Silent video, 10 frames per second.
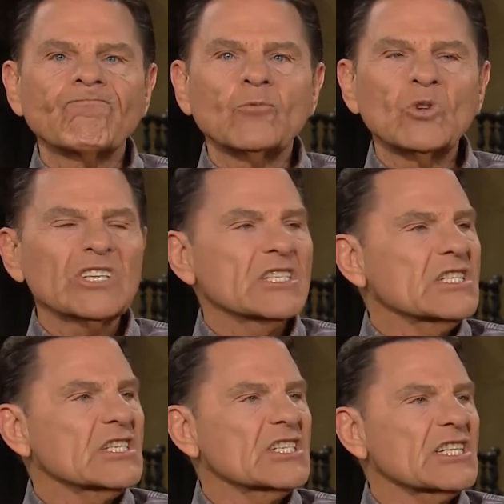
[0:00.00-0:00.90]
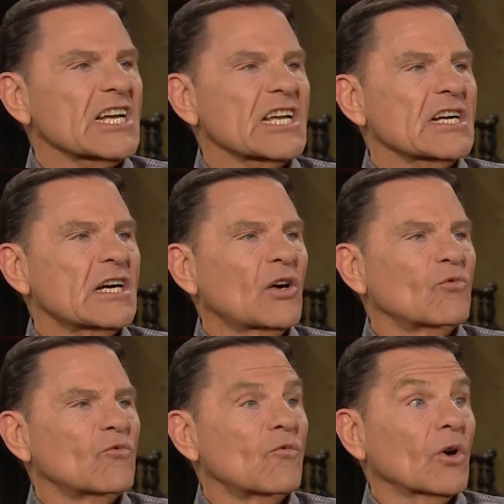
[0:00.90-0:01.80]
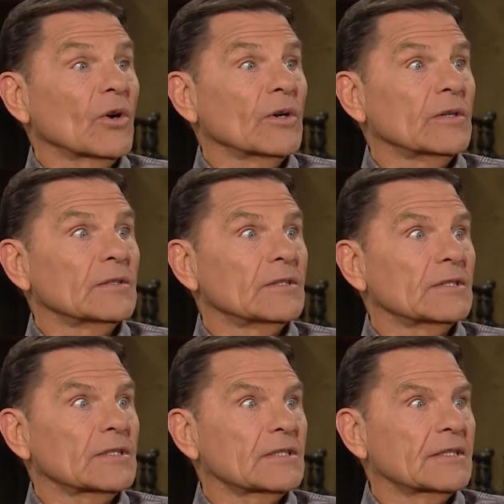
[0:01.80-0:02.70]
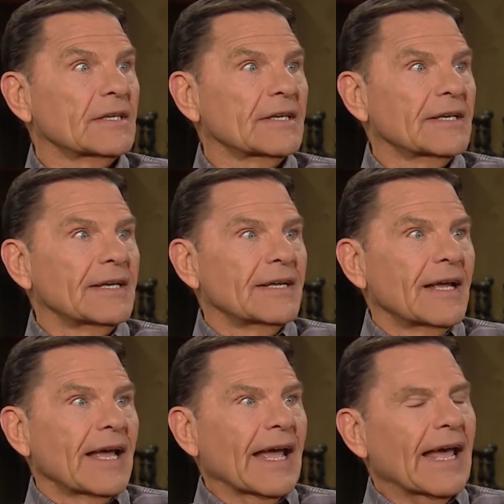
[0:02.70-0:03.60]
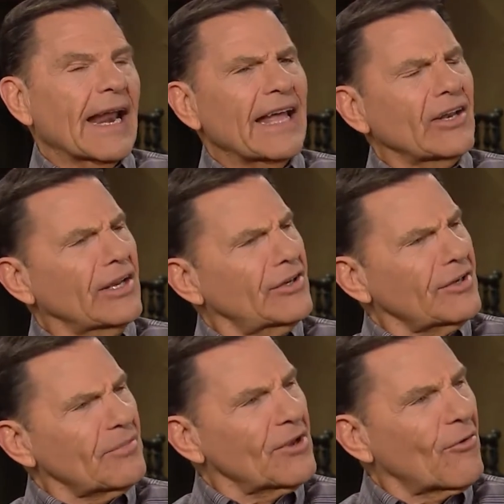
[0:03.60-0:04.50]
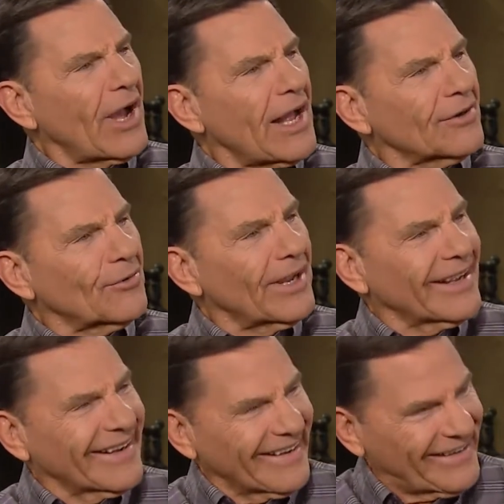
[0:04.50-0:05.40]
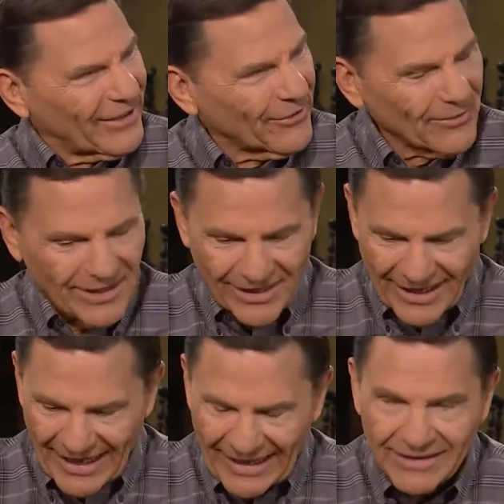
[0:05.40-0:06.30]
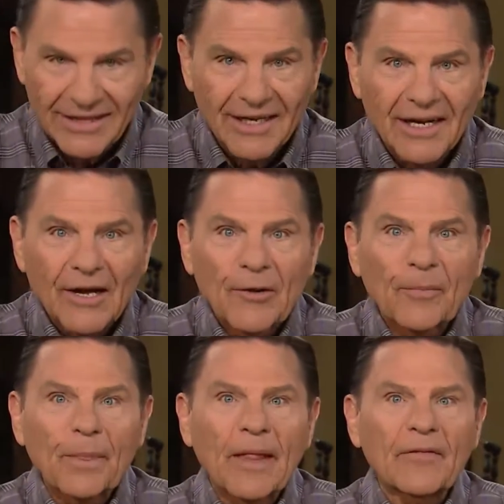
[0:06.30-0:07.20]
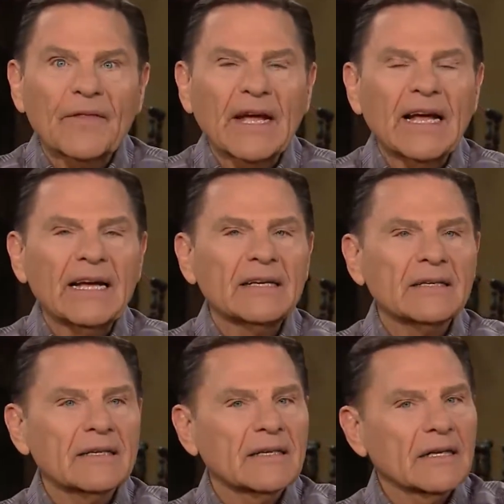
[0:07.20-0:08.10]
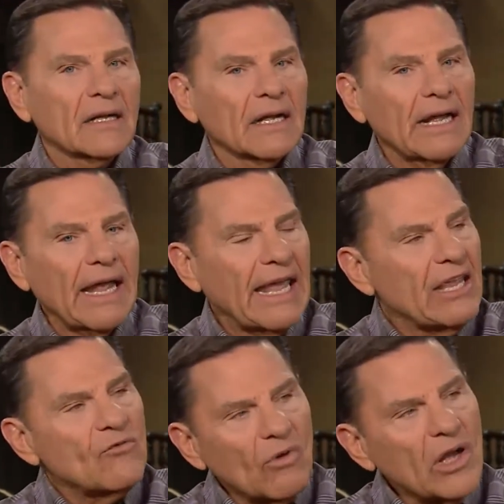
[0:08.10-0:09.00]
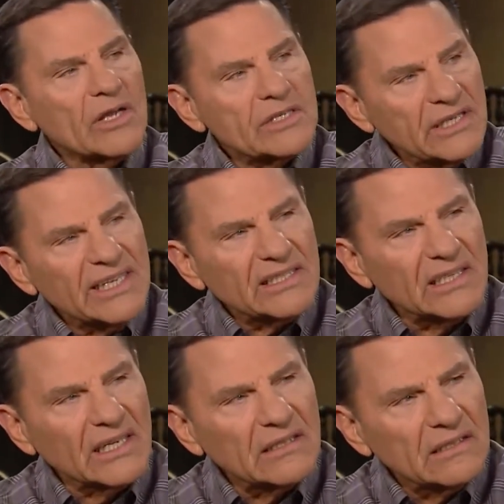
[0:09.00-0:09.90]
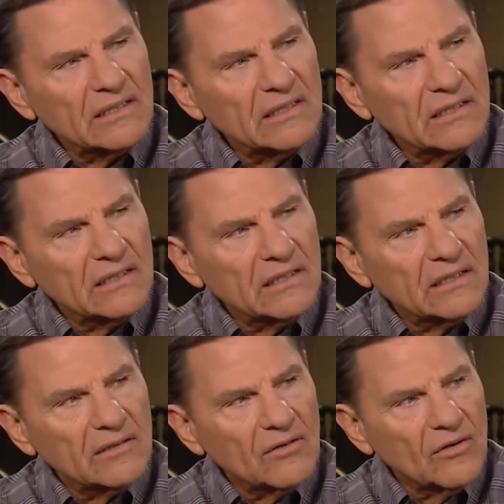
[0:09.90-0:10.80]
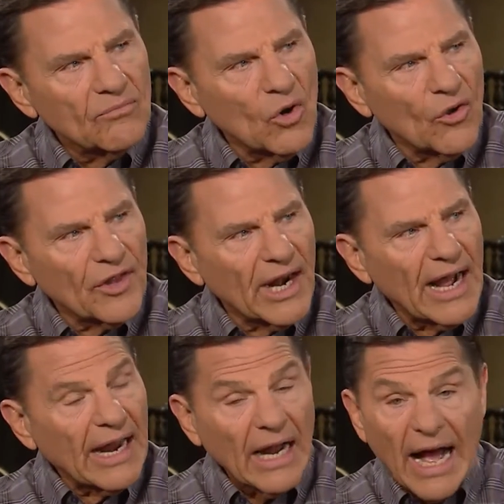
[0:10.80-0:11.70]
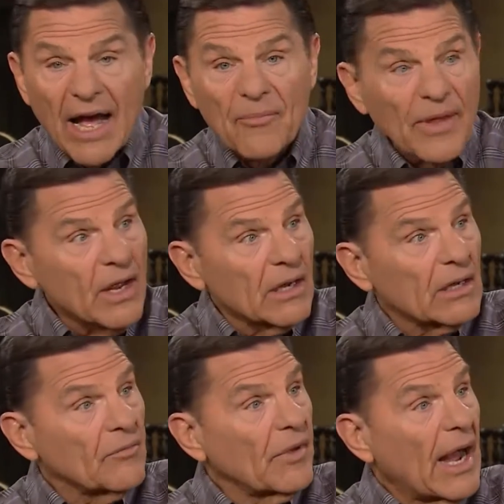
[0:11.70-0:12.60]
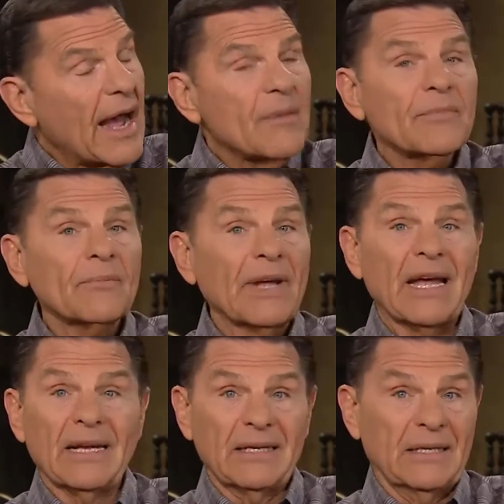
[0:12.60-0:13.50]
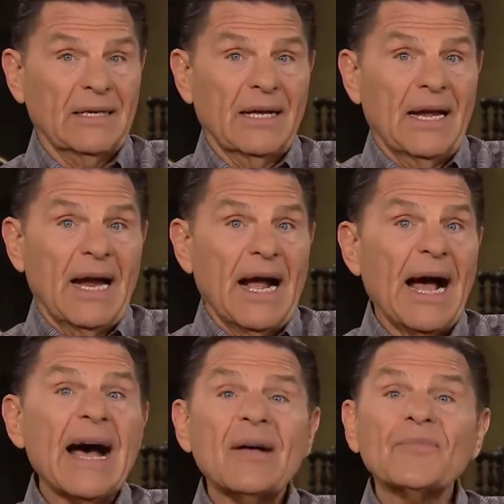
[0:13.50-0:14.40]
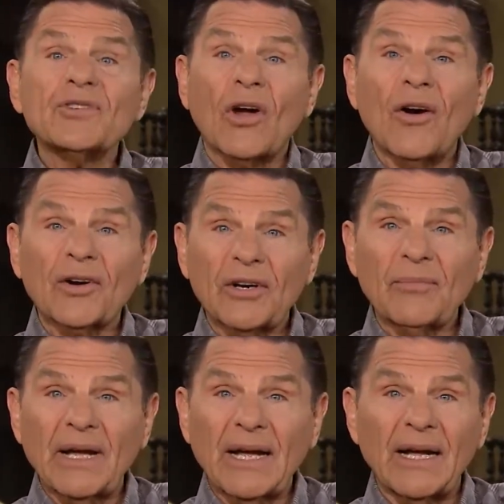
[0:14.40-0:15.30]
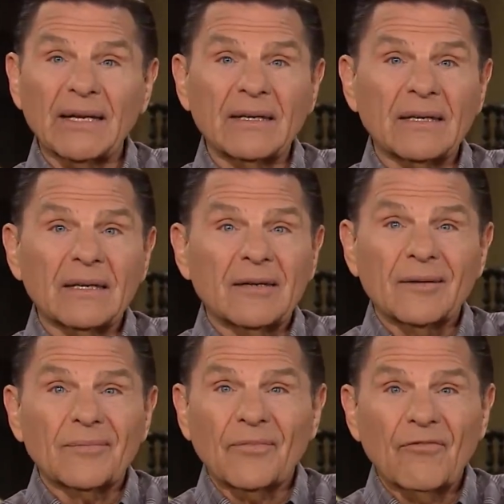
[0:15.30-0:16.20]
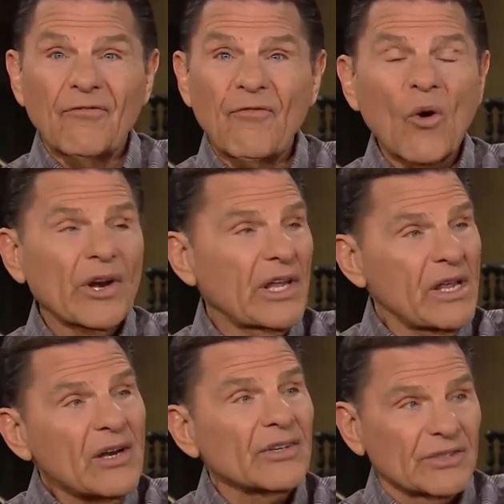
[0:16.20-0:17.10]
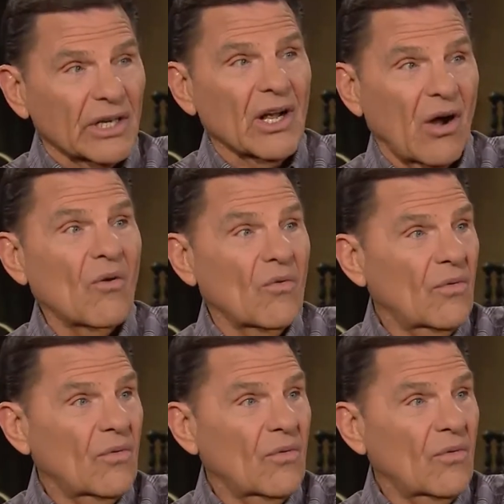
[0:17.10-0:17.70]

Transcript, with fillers: Wouldn't say a word. And it, it took me a while to, to realize that he was listening more than I. Now I'm, I'm, hey, I'm talking about 40 years ago.